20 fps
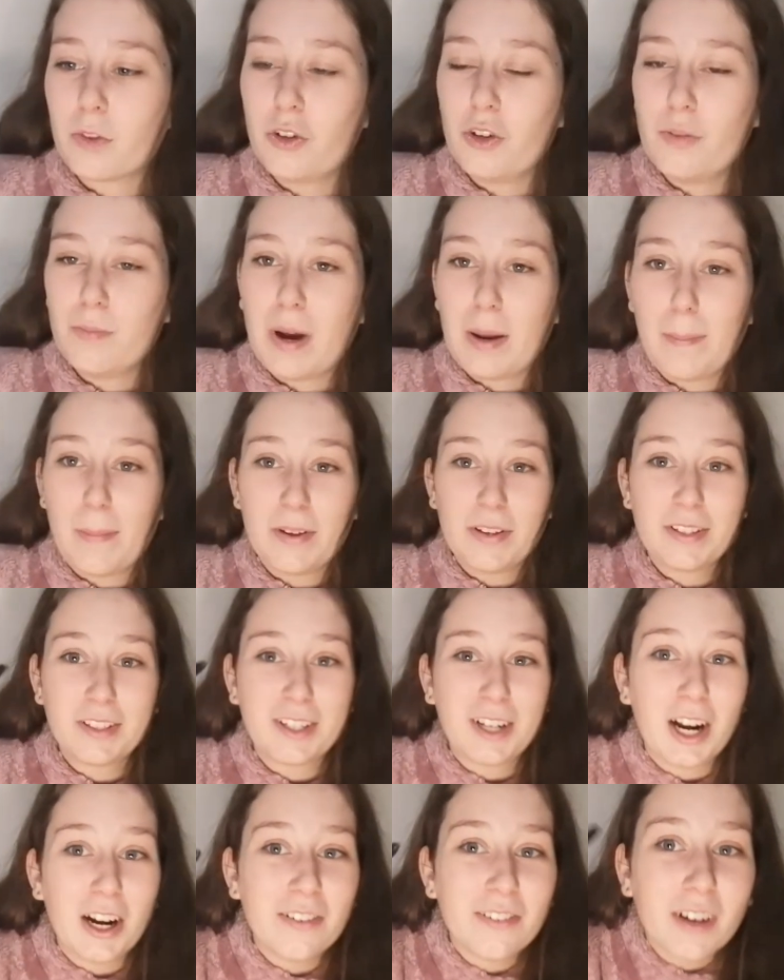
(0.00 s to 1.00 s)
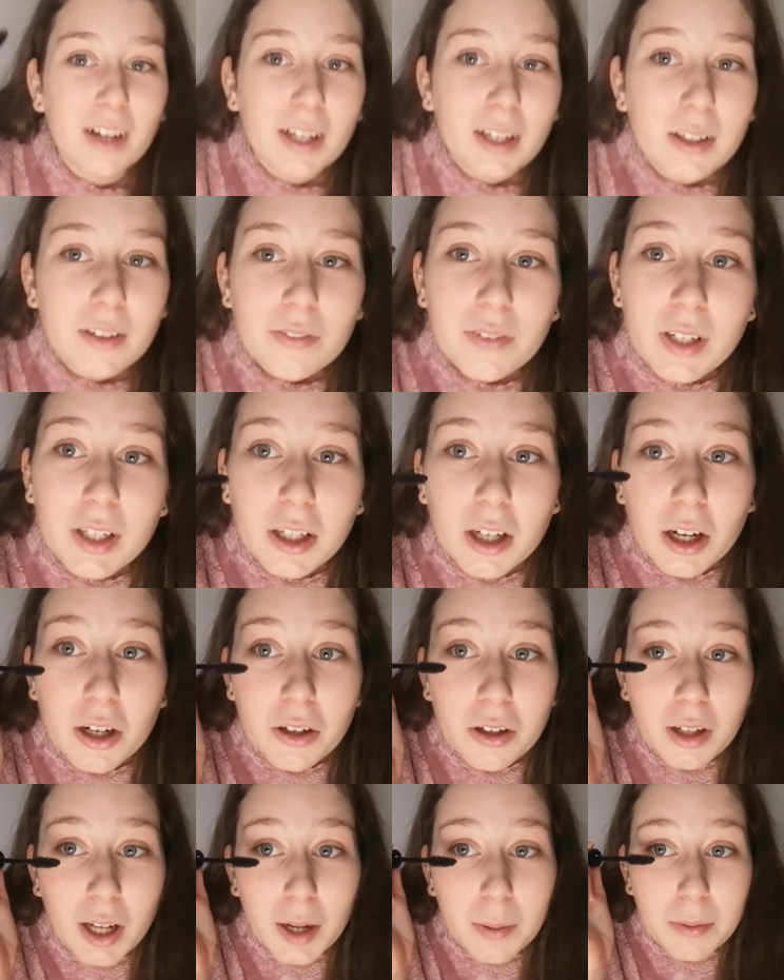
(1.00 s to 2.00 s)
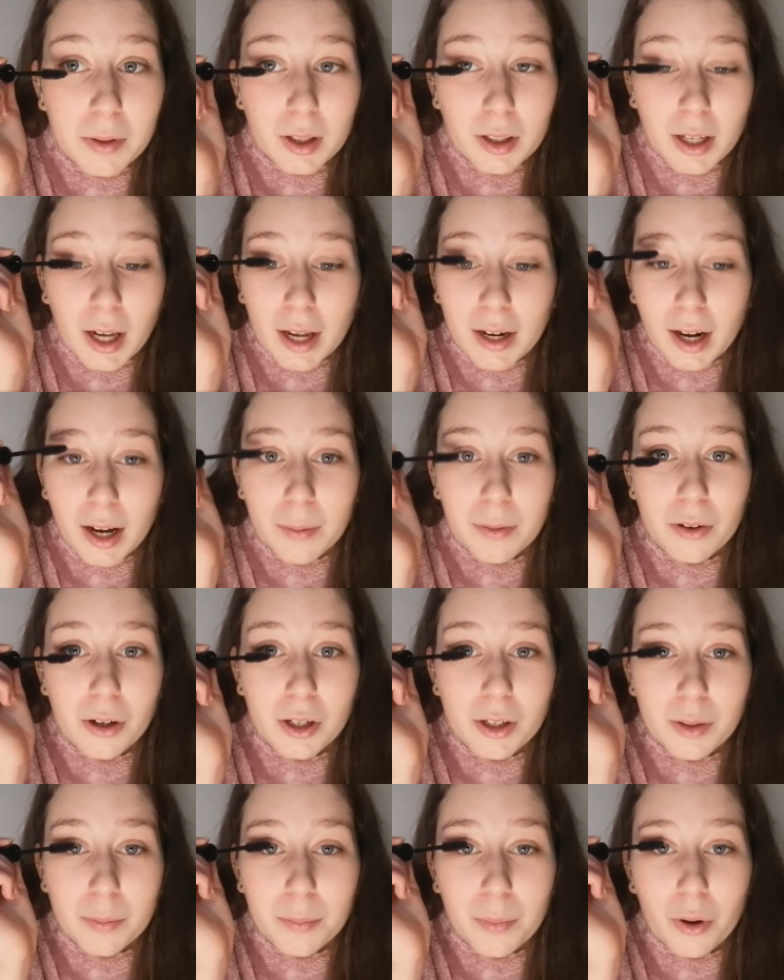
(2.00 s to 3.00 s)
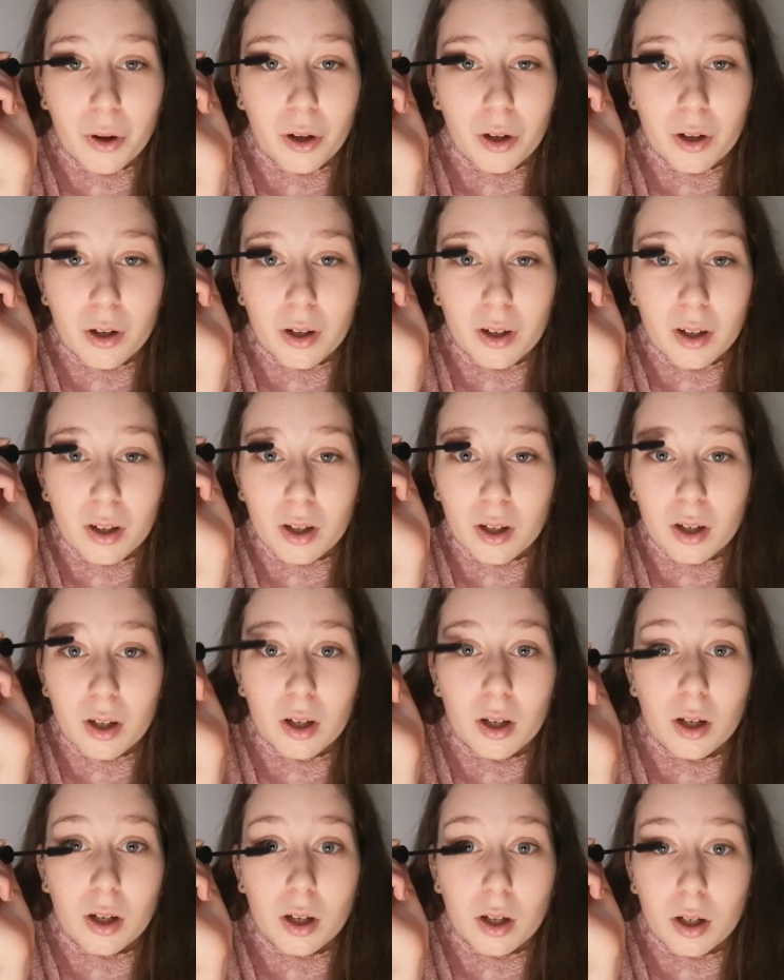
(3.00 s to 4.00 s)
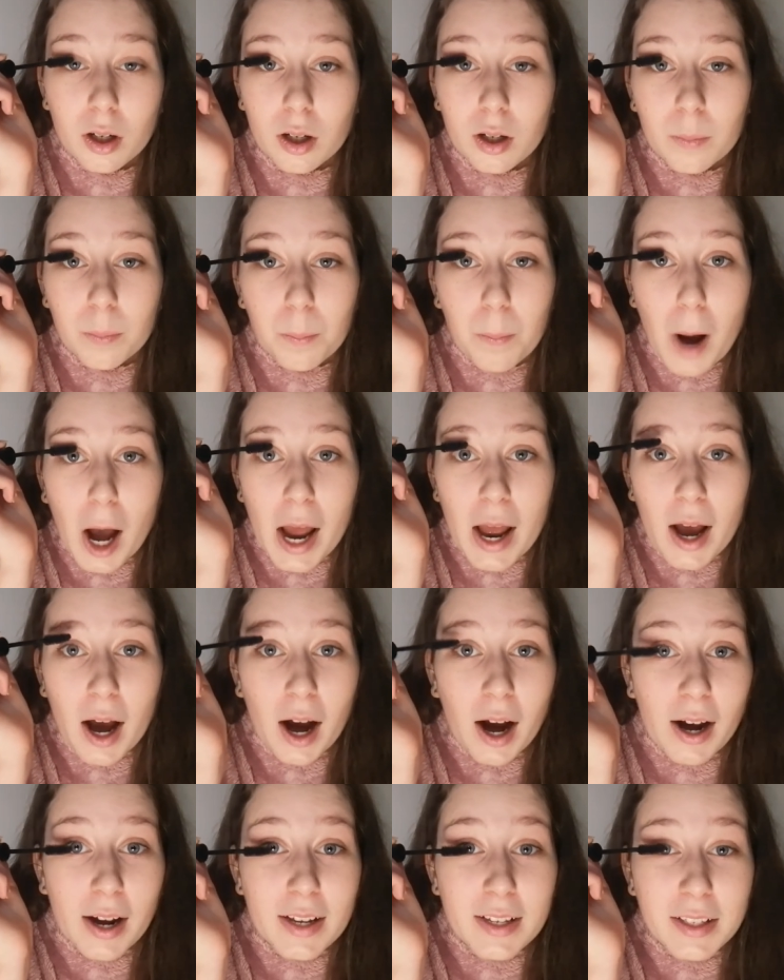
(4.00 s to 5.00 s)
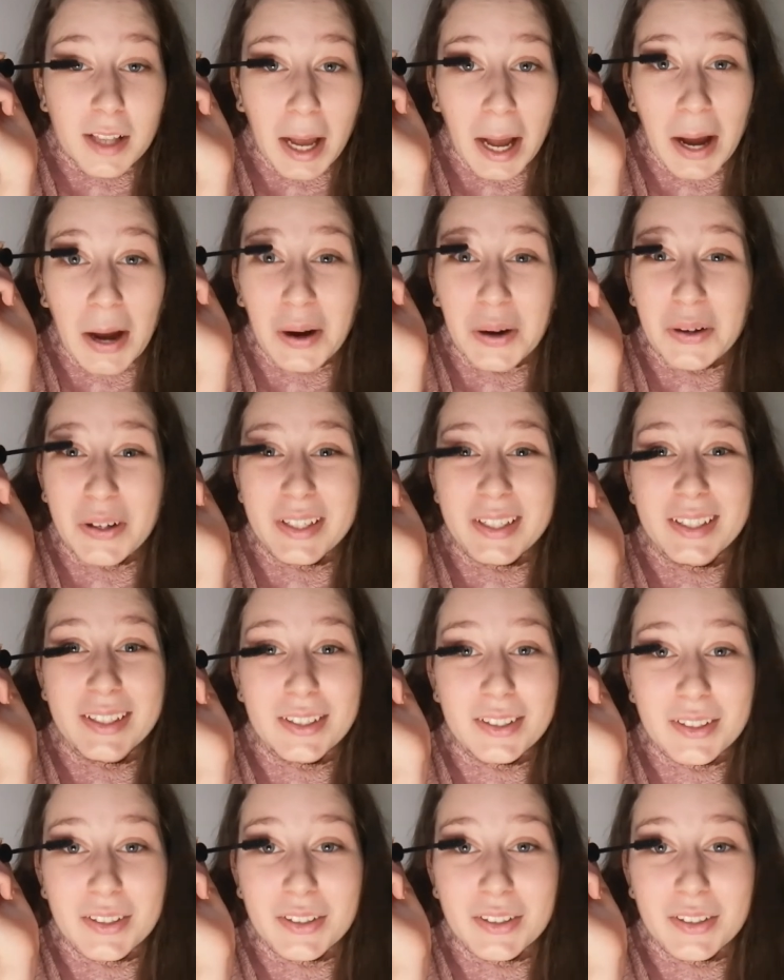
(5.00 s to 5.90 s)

do my mascara in videos, I'm scared I'm going to poke my eyes out.